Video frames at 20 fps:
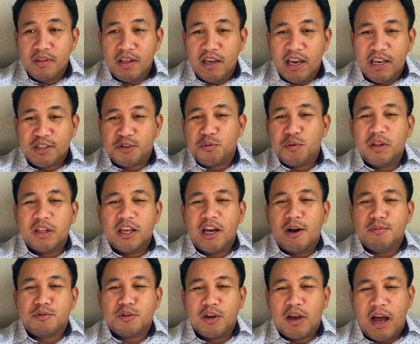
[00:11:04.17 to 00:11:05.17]
it's really
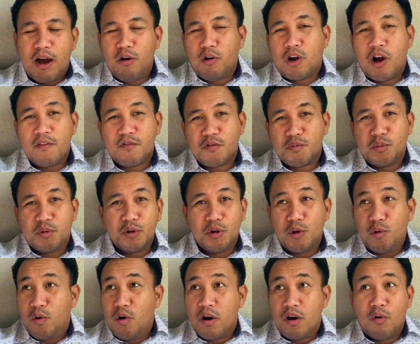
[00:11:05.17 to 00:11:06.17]
up to how comfortable
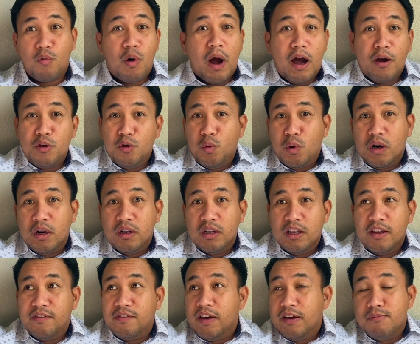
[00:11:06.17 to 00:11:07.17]
you are and how you want to
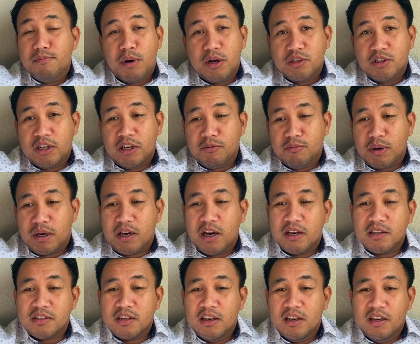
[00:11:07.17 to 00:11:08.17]
live and budgeting,
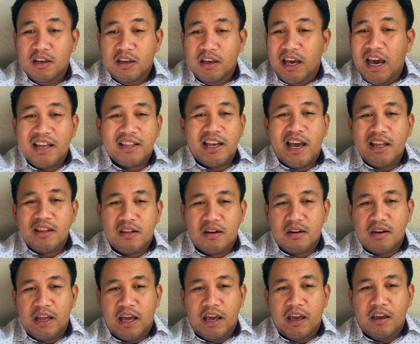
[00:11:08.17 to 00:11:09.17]
because at the end of the
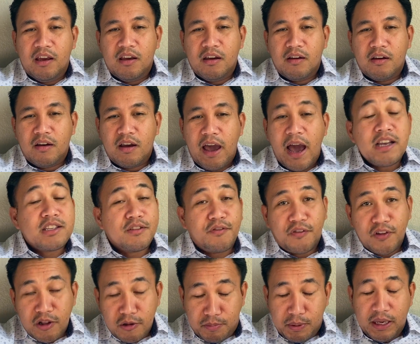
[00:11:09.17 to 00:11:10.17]
day, as a
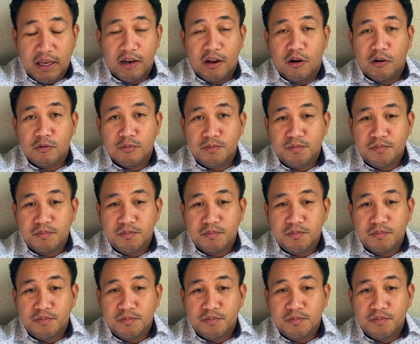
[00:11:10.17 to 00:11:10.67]
Filipino,